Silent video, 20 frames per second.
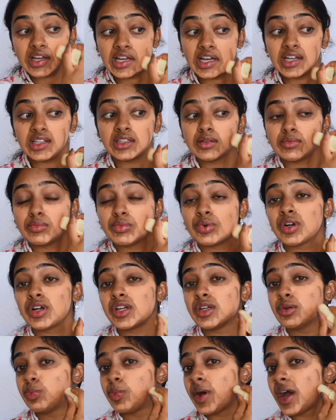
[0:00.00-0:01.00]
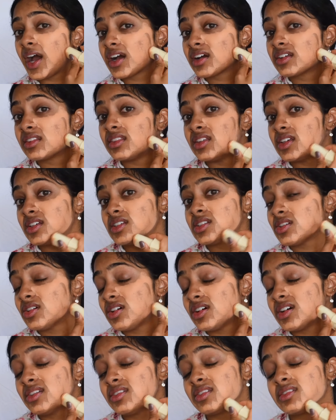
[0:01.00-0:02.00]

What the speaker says: And the more you pack this on,